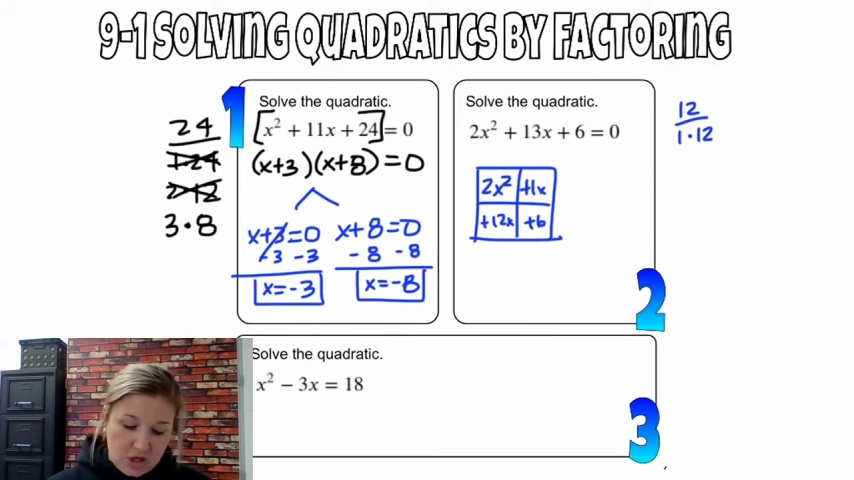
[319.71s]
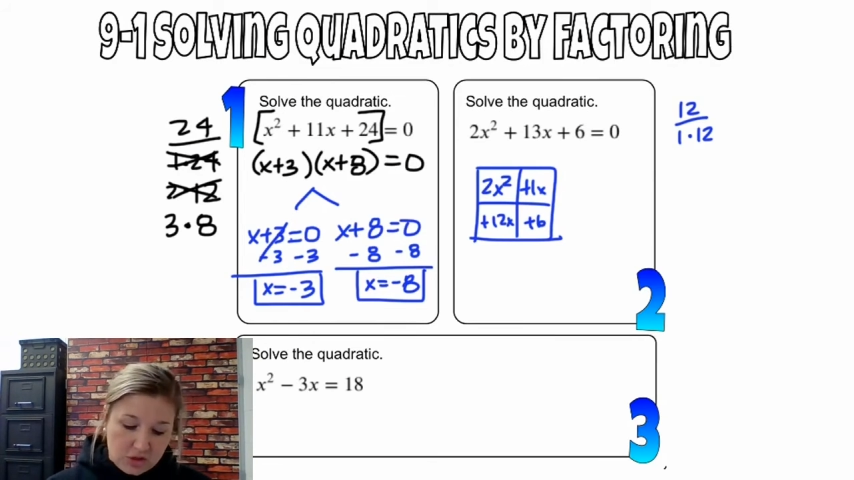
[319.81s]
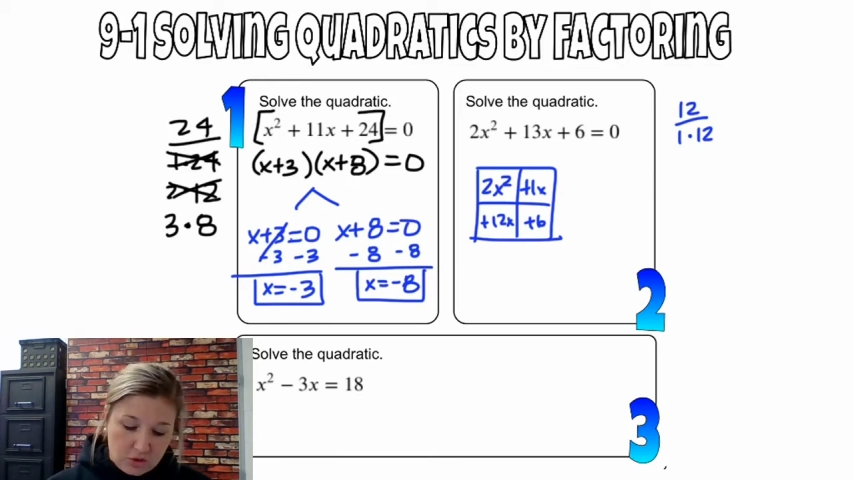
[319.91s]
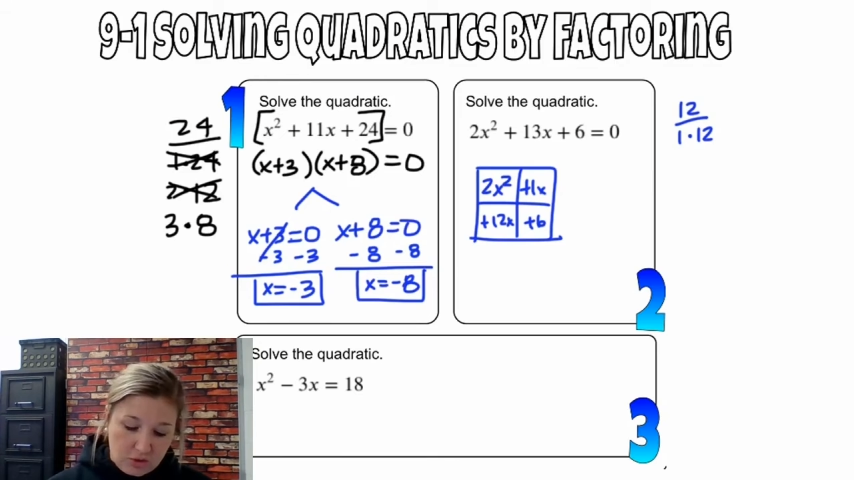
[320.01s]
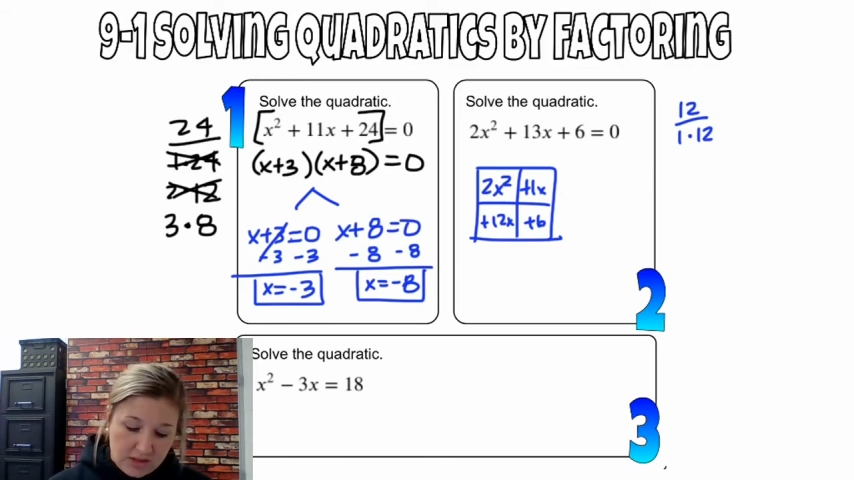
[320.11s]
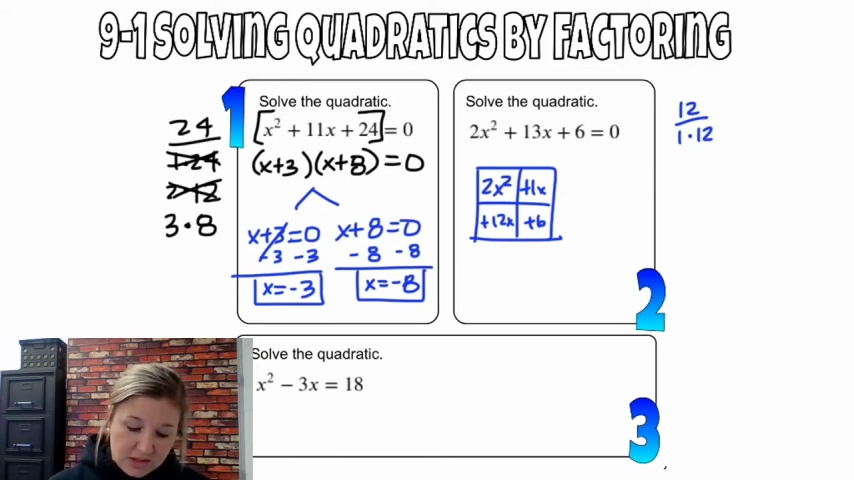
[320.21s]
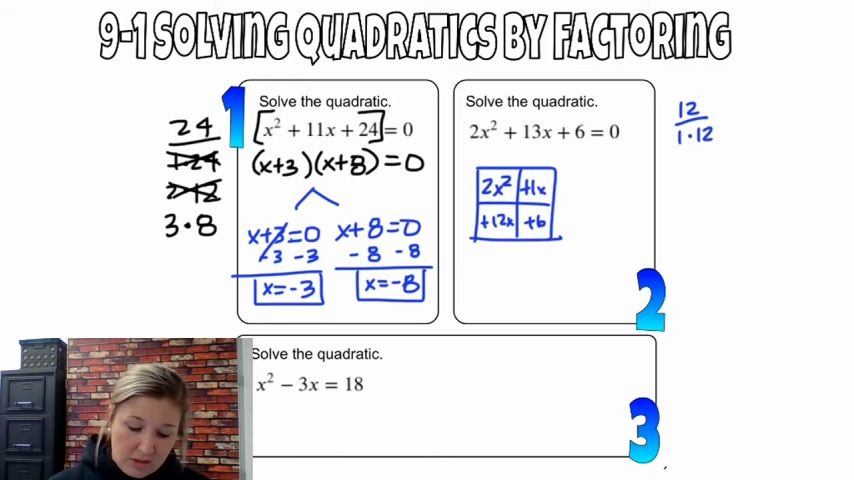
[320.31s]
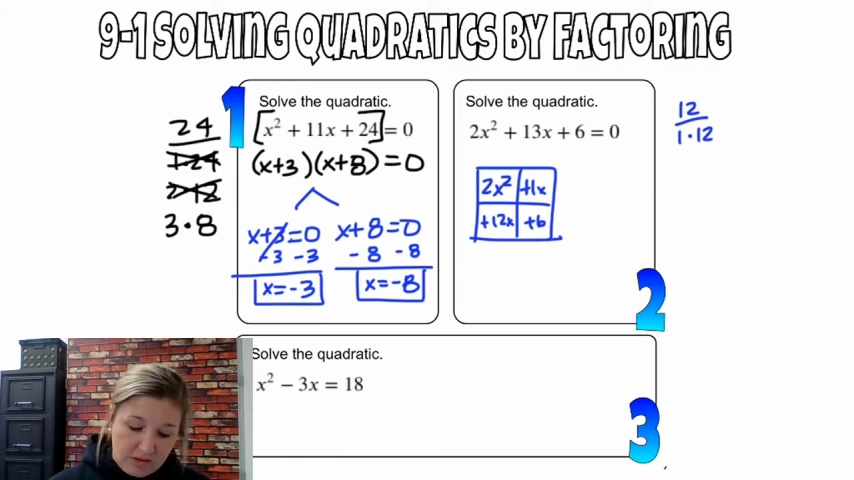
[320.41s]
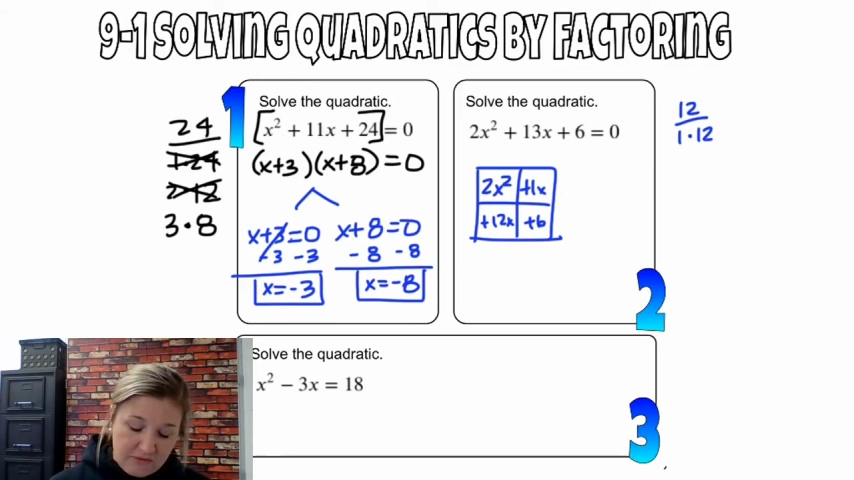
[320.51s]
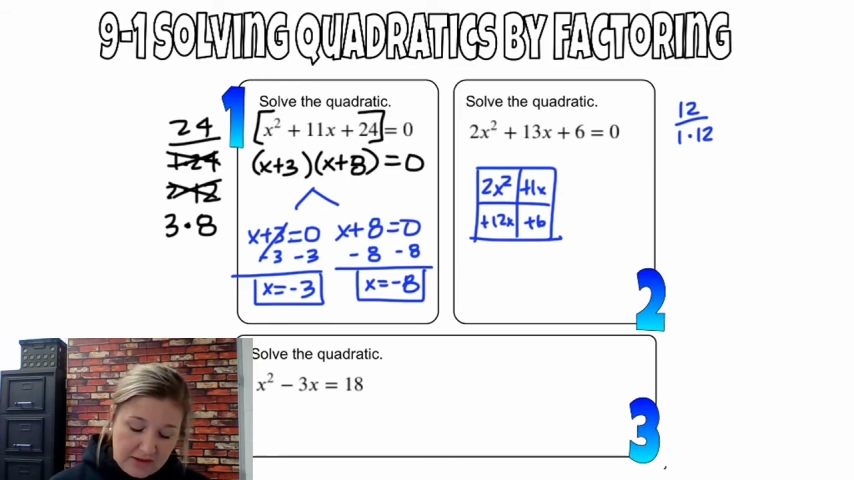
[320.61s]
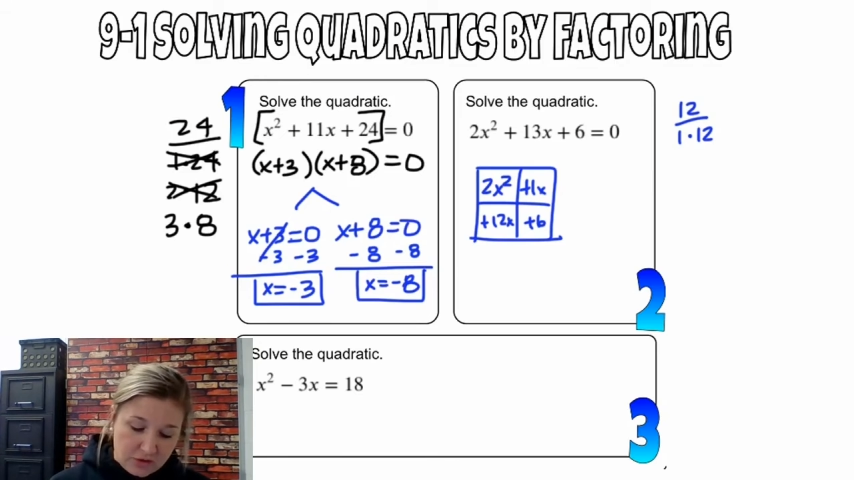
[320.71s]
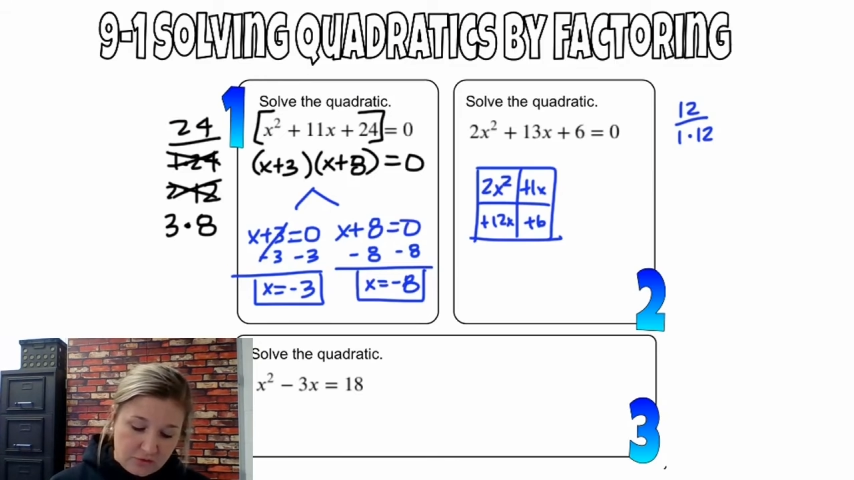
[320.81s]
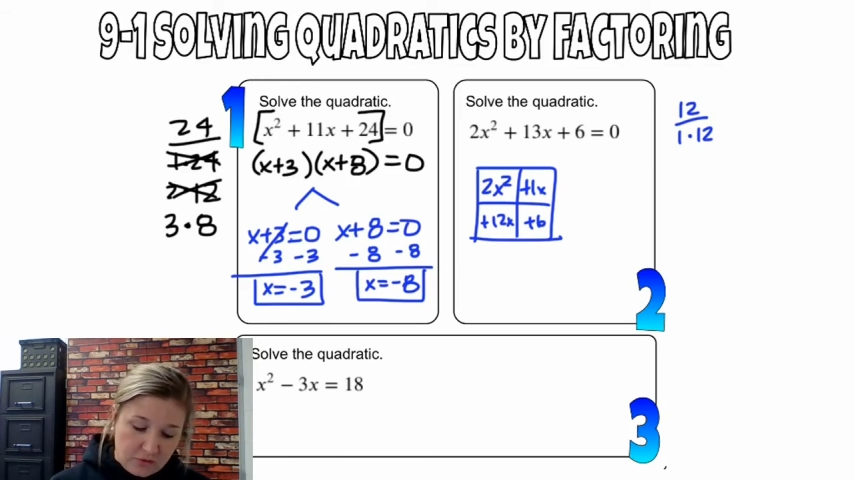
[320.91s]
So greatest common factor